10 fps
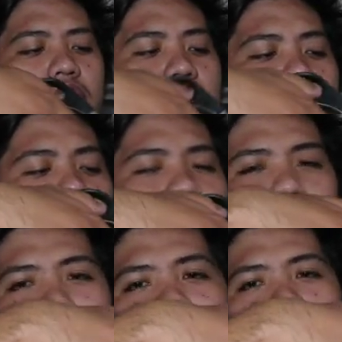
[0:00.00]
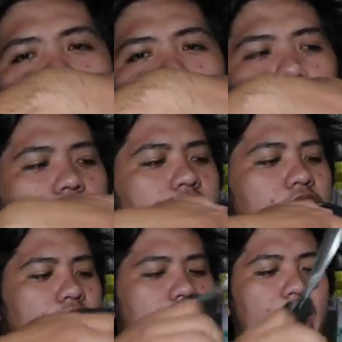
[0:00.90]
So if you haven't
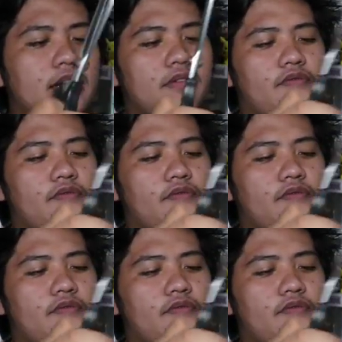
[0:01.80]
watched that